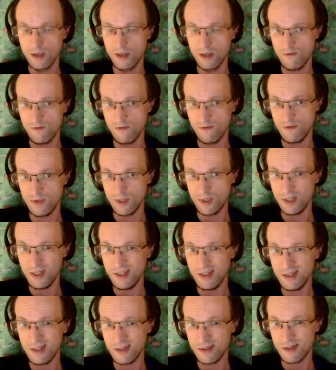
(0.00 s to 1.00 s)

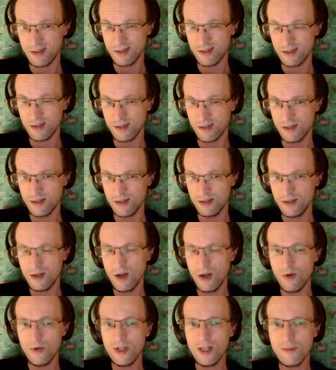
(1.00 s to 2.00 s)
This,
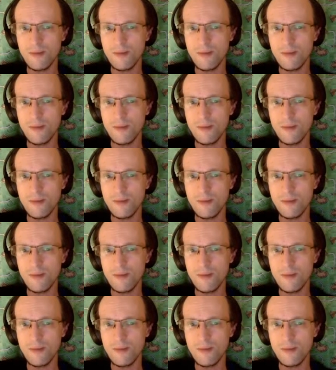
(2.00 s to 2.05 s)
not really.